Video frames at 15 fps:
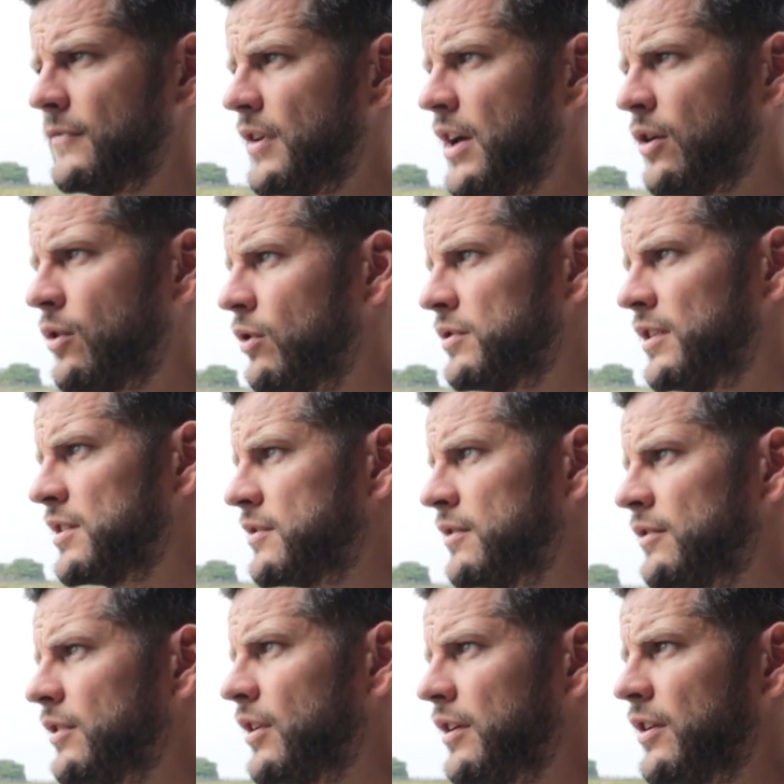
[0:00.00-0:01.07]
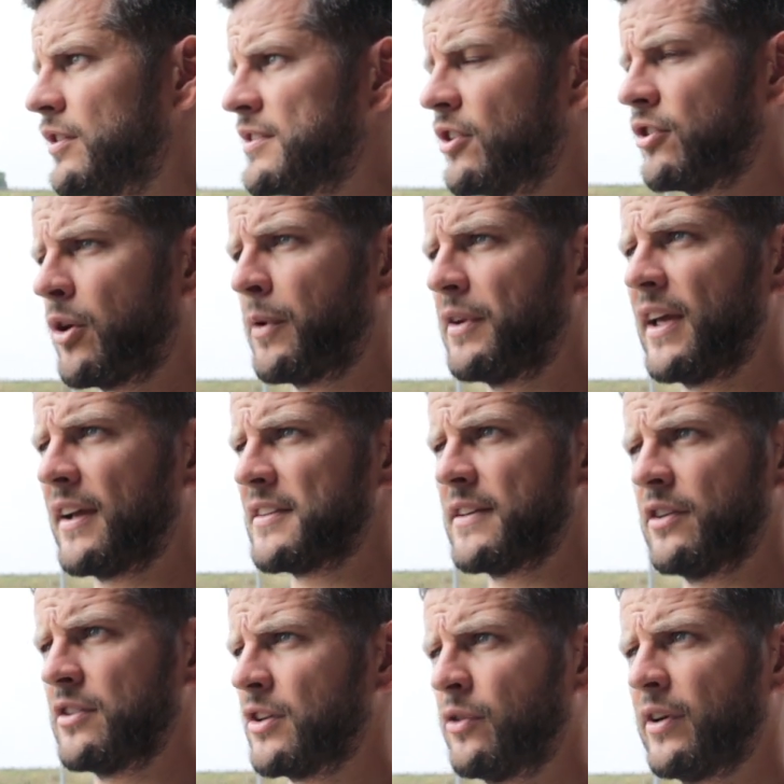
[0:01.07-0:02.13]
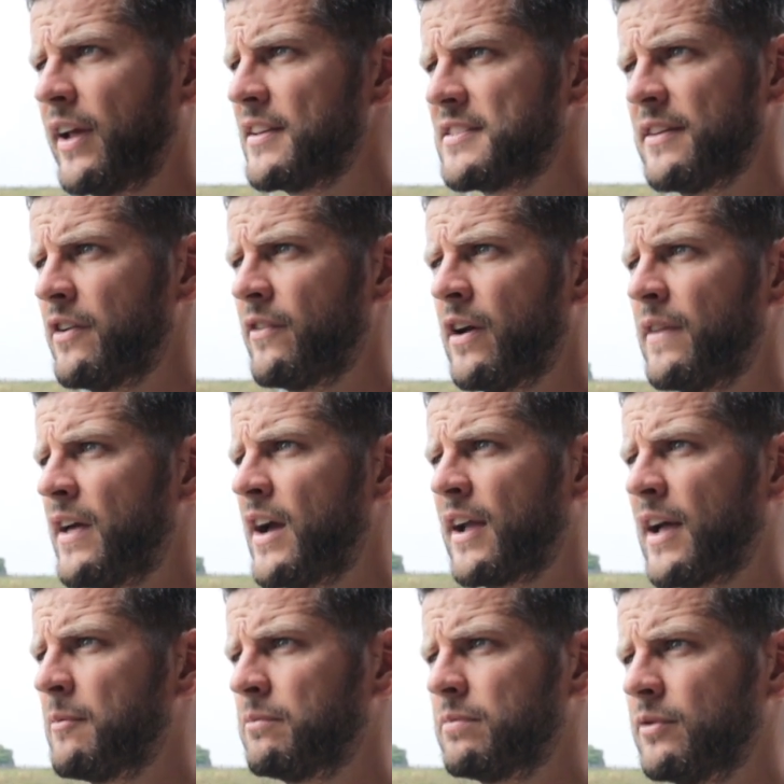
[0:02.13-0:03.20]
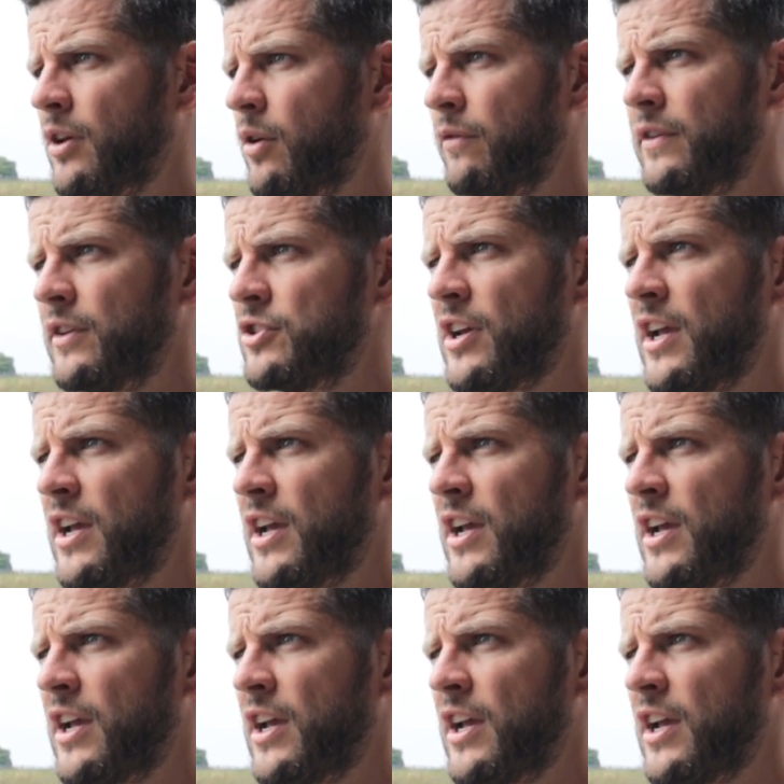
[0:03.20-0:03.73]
Yeah, of course. Listen, you're talking about negativity. There's no negativity around our camp, not within the